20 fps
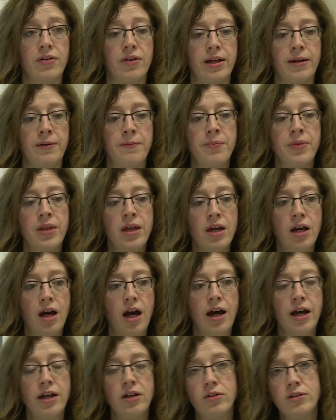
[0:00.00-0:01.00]
area.
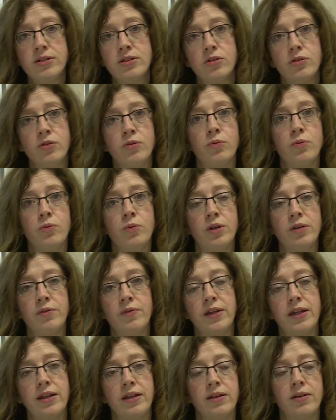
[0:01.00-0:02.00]
I also, one of
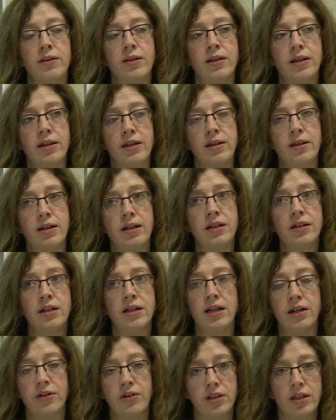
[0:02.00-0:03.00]
the
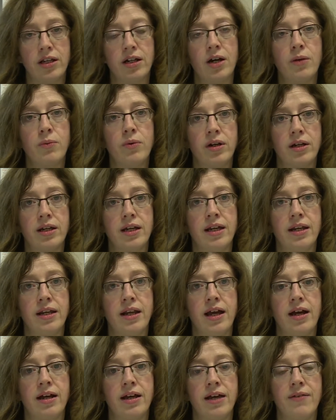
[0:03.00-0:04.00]
clinical area that I work in,
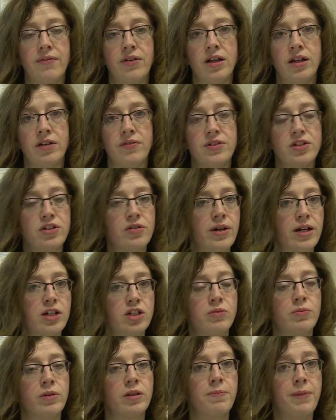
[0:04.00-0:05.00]
I have a lot of
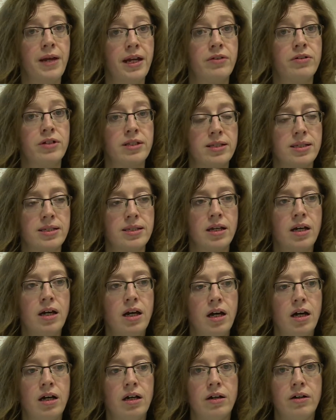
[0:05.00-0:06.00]
interaction with parents
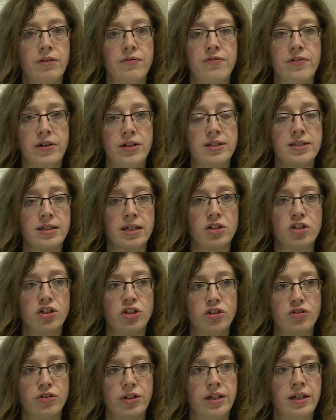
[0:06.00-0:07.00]
of very sick
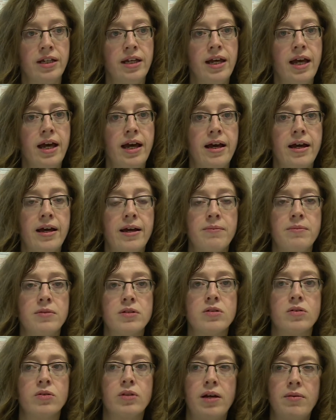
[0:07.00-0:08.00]
children.
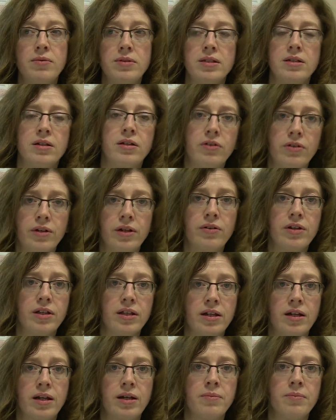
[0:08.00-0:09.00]
So that was another area
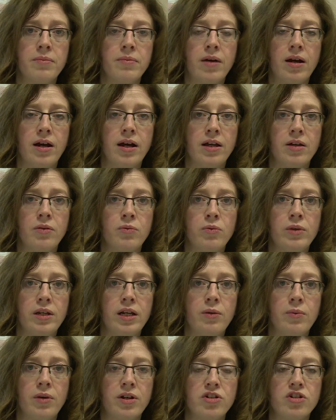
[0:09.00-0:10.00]
that I
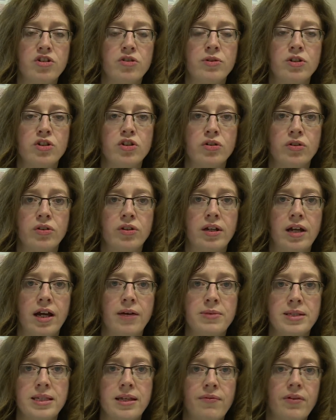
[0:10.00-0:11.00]
really wanted to ensure that I
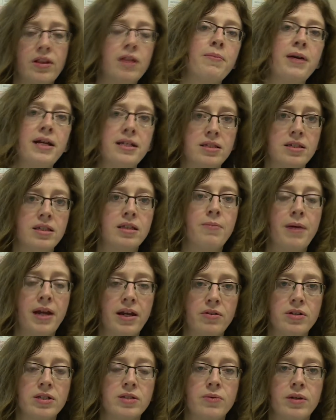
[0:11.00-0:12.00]
was giving the best to the
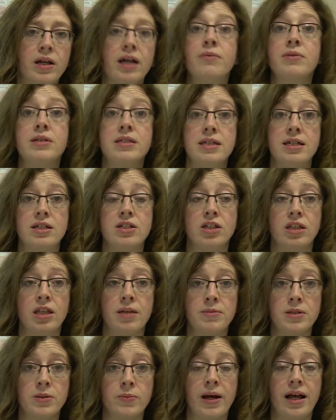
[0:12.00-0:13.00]
parents when I was teaching
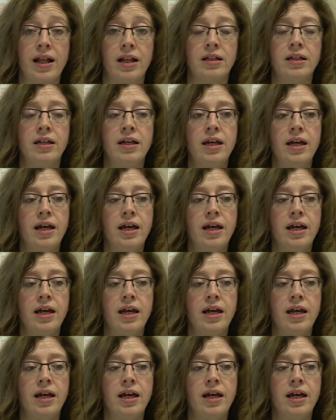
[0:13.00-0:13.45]
them as well,